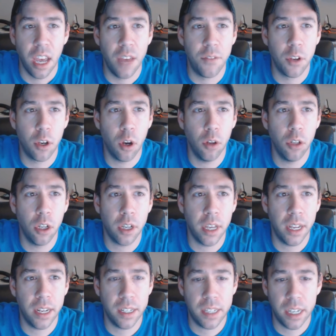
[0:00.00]
If you go
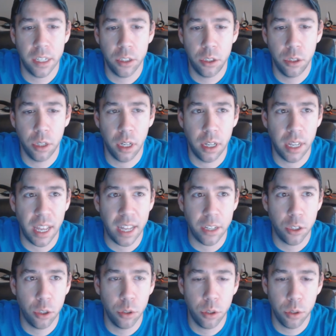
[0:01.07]
look at
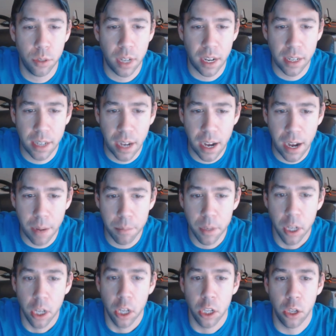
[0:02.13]
Antutu.com,